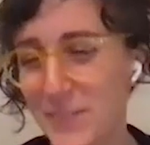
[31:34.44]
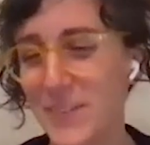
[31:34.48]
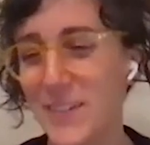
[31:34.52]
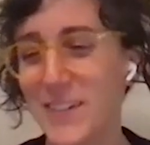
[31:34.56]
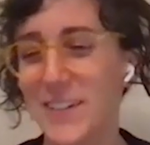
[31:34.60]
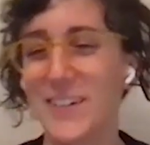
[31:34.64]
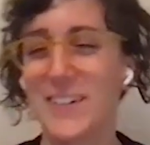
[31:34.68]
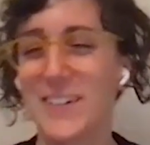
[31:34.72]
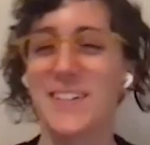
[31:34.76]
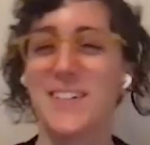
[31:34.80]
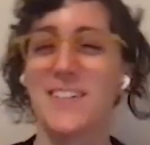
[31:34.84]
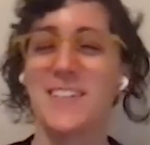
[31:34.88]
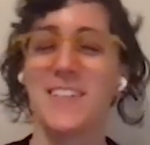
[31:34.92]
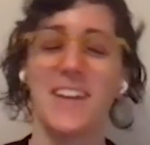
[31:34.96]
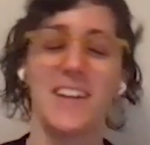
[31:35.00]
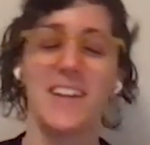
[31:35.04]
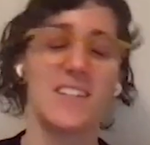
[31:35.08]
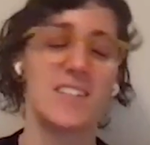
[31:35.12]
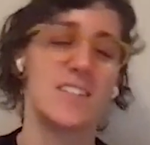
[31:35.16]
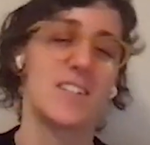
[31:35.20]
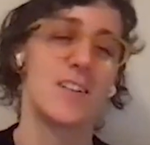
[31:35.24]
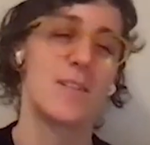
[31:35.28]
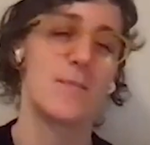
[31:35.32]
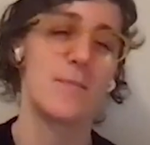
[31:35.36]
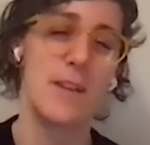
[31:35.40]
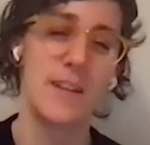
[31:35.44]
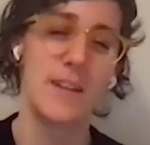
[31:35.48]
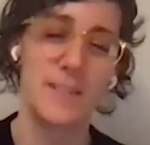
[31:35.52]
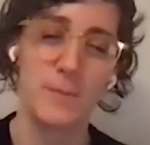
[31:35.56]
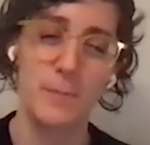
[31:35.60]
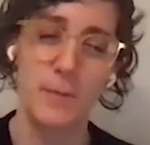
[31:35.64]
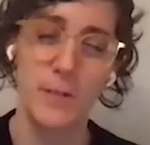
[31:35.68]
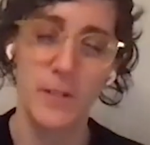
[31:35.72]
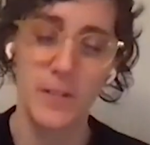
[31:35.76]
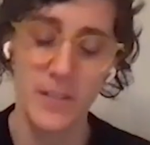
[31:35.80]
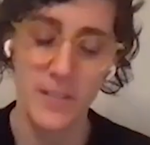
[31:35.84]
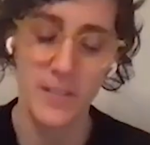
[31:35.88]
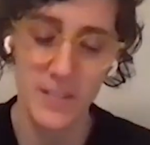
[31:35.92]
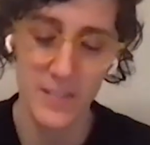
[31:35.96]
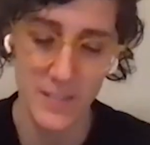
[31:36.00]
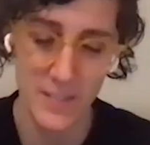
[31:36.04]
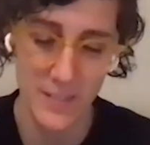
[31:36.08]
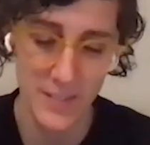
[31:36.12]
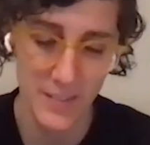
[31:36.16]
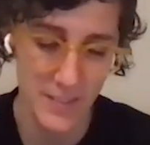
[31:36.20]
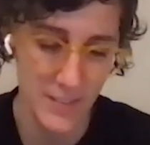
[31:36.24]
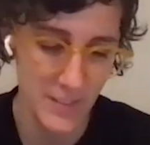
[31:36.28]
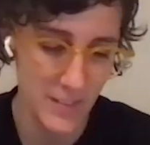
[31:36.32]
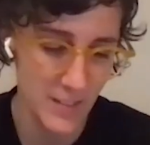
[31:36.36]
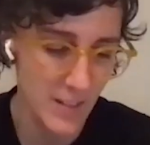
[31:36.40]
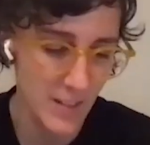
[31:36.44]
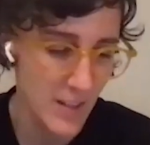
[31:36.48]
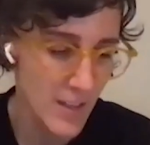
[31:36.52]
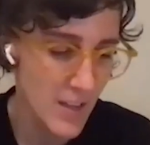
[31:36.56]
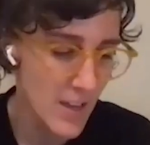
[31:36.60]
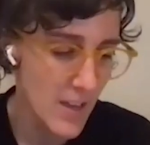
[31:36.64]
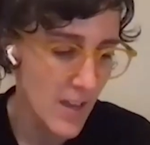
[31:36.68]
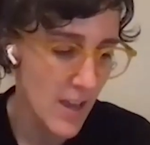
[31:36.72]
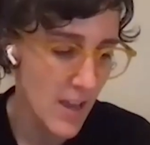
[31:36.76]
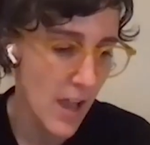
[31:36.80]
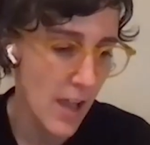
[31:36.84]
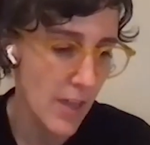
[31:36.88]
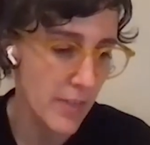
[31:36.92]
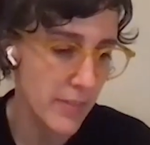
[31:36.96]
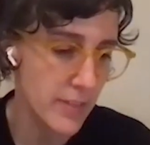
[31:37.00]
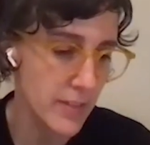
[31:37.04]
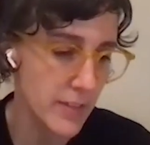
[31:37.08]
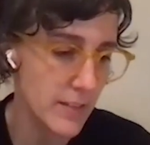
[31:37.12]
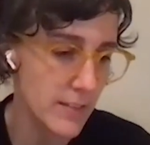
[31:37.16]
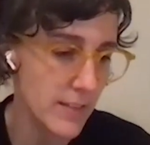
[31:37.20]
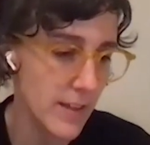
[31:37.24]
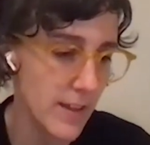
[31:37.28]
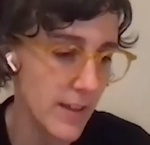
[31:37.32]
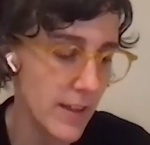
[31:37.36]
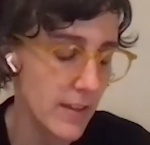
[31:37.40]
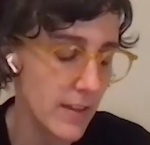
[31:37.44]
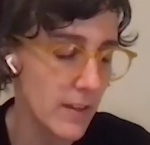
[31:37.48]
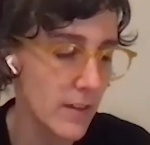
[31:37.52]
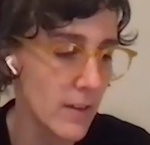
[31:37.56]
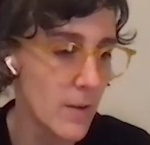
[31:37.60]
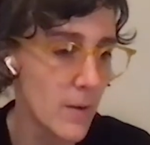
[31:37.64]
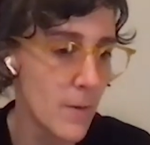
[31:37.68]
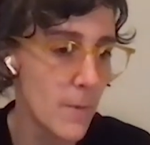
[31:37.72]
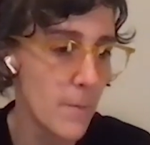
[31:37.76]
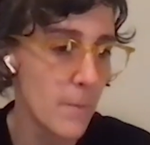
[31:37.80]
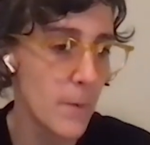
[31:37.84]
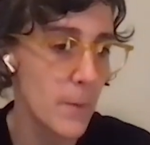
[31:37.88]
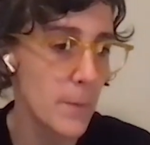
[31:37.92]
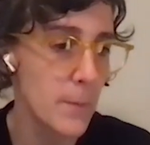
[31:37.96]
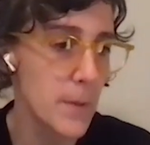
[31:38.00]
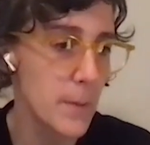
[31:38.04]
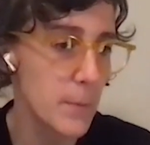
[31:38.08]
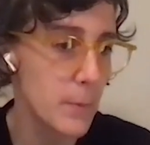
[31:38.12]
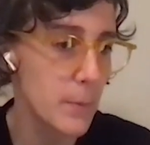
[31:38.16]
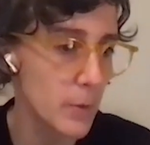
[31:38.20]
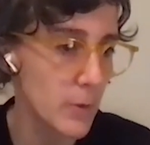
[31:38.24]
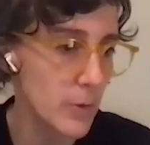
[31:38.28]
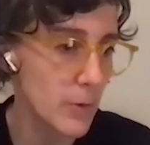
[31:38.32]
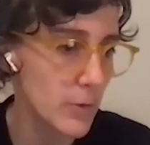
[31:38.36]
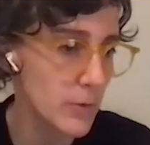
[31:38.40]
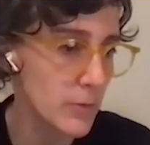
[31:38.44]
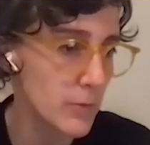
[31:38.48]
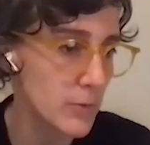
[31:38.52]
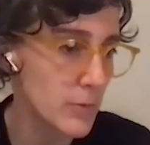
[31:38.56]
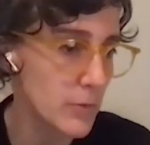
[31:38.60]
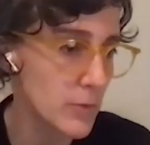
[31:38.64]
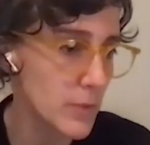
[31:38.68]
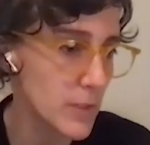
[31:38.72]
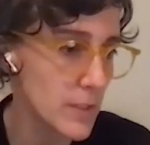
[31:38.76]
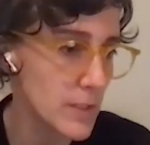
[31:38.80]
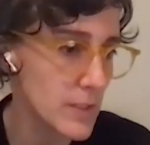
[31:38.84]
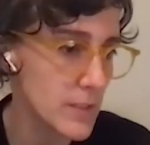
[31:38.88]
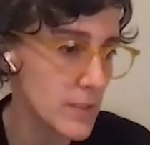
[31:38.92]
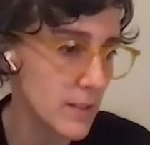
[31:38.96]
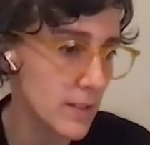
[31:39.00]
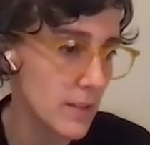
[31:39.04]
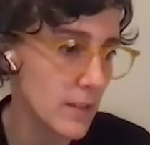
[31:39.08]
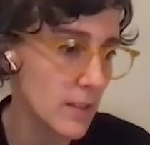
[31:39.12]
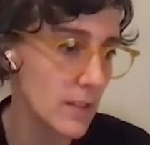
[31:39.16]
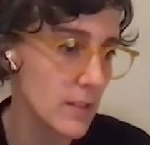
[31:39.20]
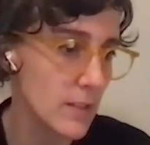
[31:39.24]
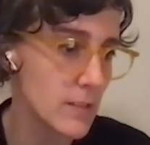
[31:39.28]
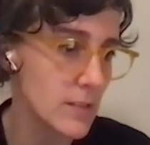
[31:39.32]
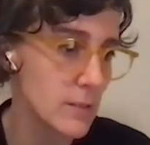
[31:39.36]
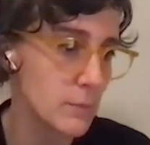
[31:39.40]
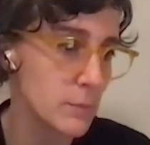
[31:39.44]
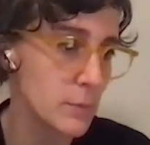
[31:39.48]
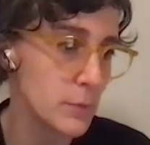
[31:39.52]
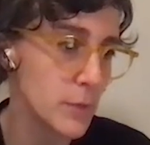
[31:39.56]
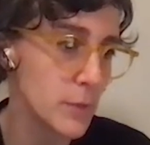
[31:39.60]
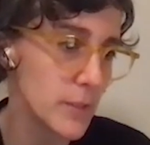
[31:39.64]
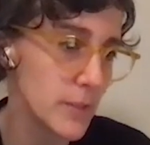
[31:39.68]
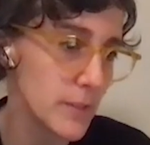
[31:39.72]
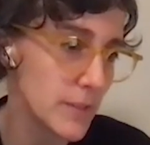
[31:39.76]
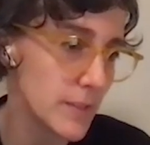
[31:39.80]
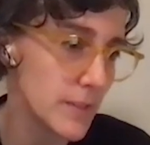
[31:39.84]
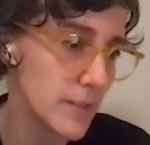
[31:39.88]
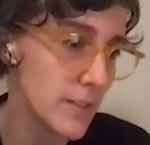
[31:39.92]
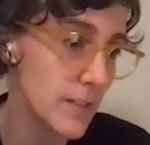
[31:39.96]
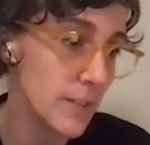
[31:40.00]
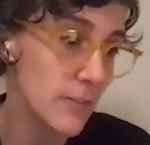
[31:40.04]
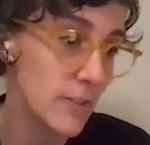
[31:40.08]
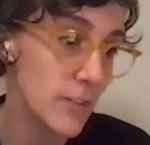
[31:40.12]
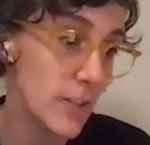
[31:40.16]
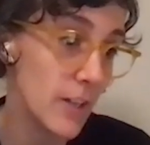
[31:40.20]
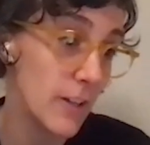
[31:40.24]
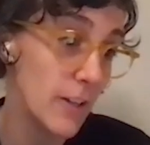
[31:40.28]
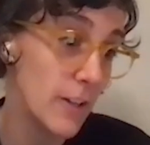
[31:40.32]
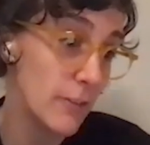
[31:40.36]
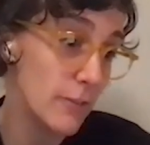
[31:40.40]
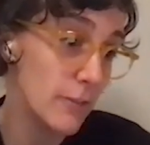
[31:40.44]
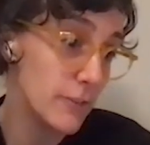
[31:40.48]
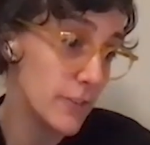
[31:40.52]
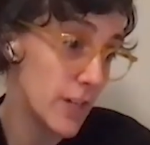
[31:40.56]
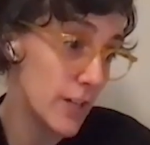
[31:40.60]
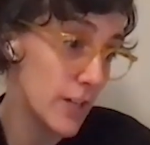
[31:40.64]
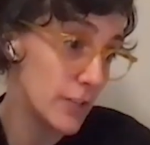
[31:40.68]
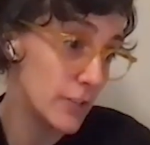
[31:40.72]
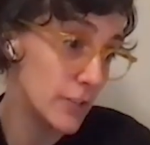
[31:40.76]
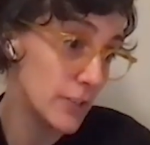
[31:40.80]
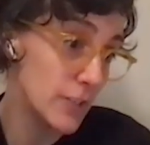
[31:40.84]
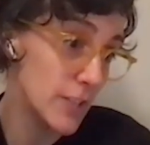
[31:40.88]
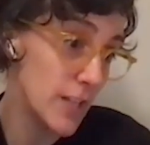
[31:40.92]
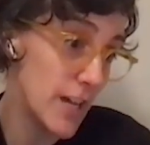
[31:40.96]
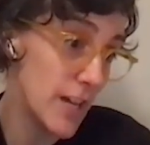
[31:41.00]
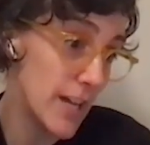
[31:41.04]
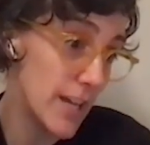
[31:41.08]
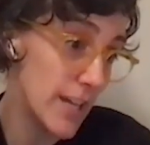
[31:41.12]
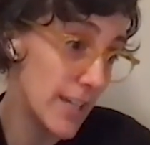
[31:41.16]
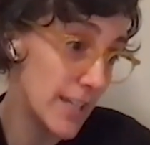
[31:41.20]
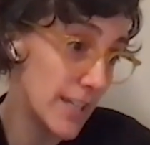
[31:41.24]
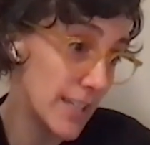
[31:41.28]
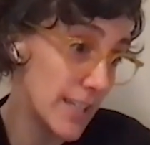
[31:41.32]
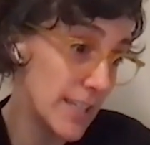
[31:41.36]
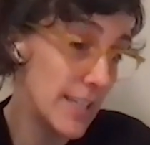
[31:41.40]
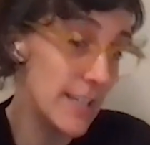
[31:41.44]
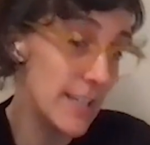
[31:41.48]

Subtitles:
be here and like share my experiences. And I think like when people go through these, I think it's important if down the line,